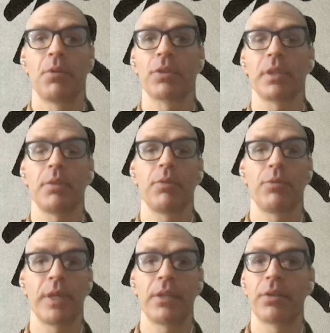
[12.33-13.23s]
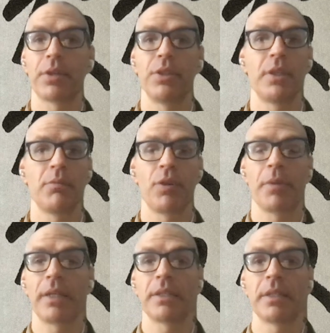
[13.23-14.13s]
Mostly when we enter a gym, we
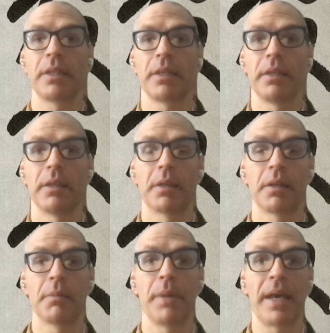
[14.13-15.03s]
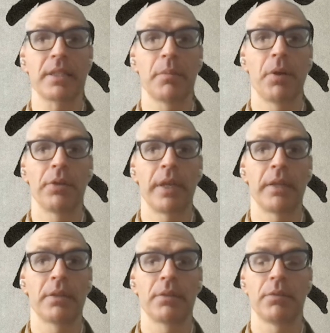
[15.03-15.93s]
might see a basketball net.